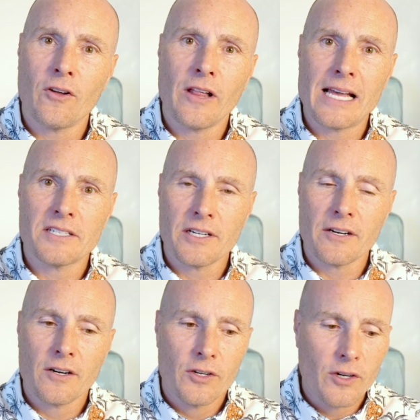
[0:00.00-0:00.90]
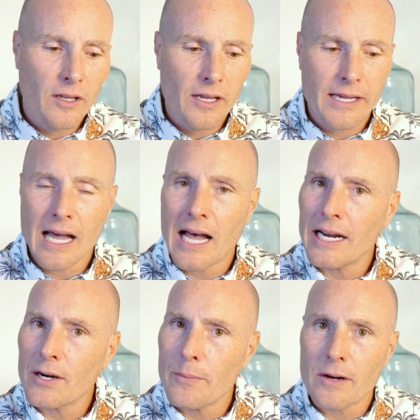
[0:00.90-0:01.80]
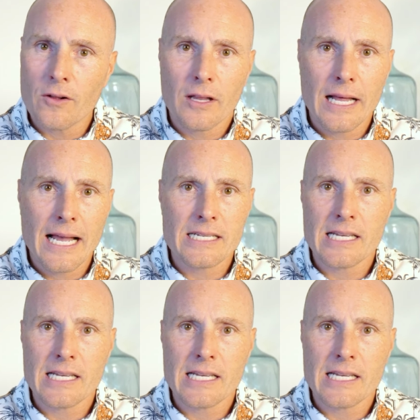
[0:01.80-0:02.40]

class here. You're like higher middle class,